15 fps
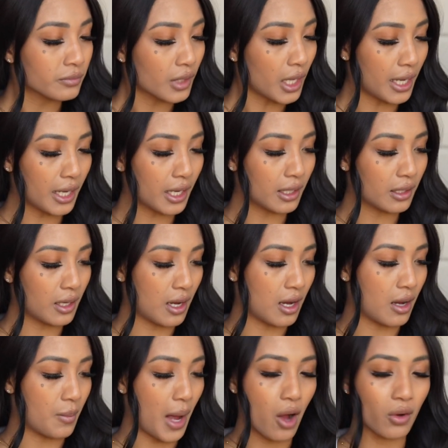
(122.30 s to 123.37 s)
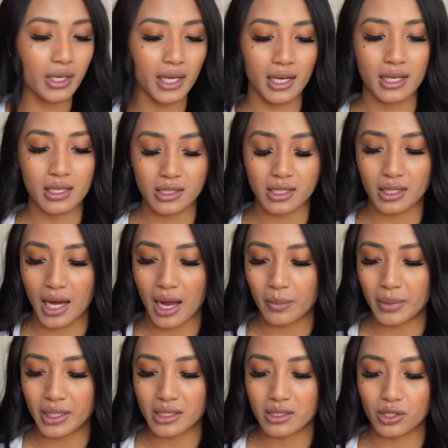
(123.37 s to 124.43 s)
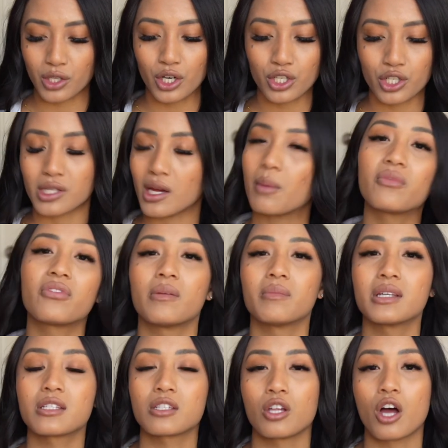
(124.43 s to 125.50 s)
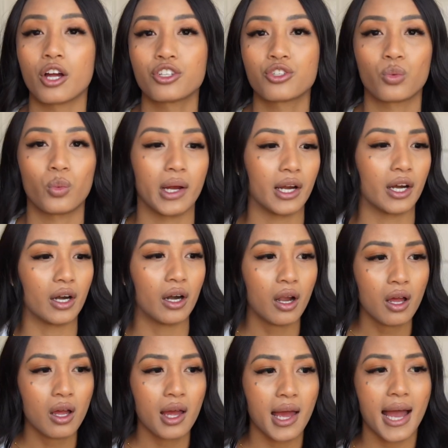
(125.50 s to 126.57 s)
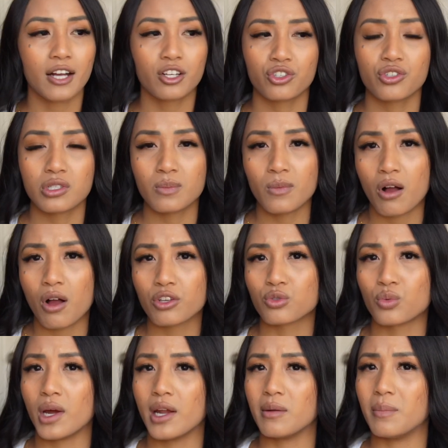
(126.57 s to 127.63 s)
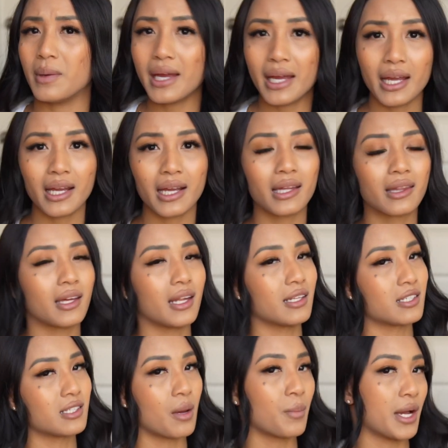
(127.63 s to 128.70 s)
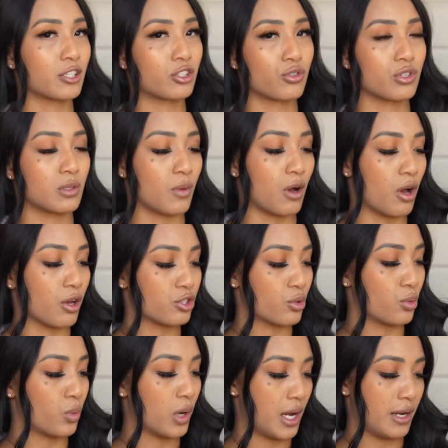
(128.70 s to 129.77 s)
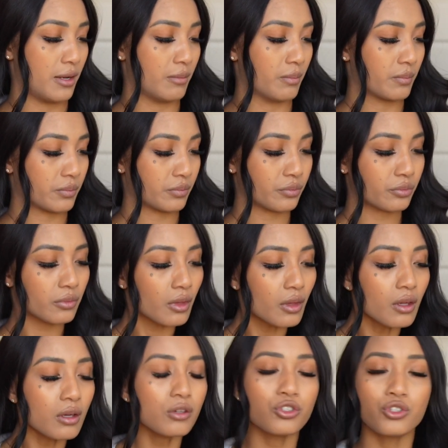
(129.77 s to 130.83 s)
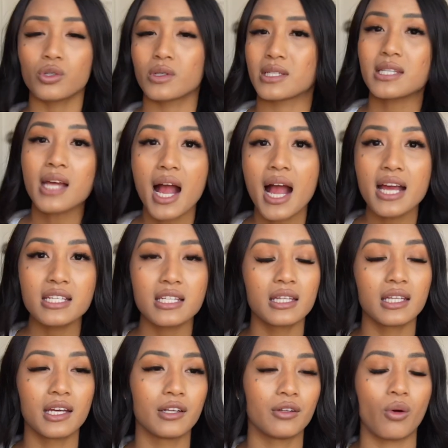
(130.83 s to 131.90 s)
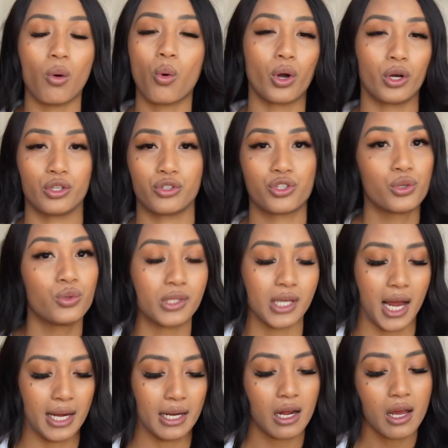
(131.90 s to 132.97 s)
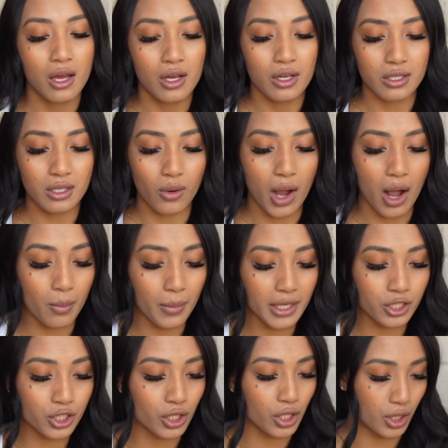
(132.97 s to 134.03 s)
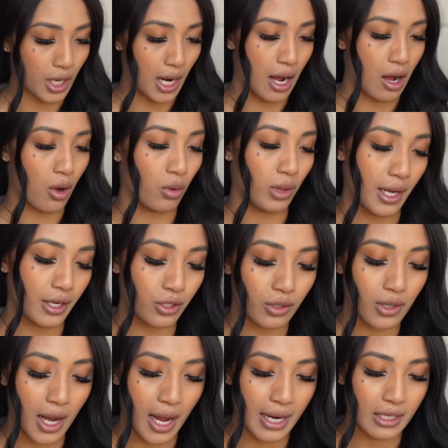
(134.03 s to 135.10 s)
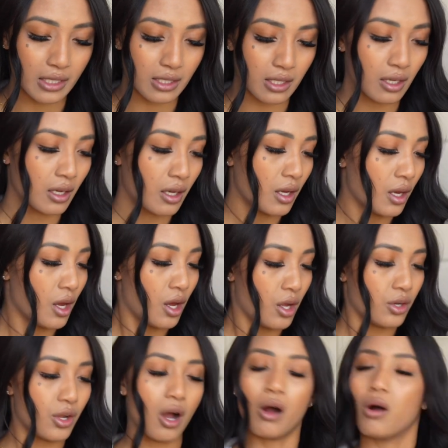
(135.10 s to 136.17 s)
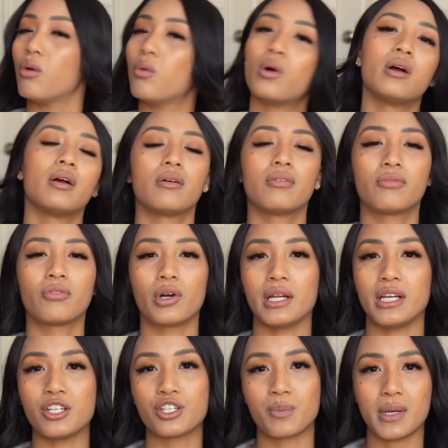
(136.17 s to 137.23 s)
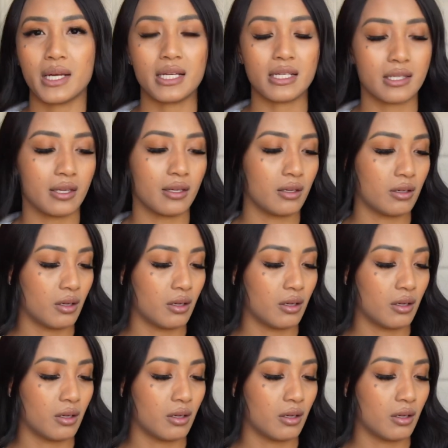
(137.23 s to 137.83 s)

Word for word: And um, I'll get into that because there's some from this launch where extra smalls run big and then some extra smalls run true to size and then or too tight. So I'll make sure I'll let you guys know for each piece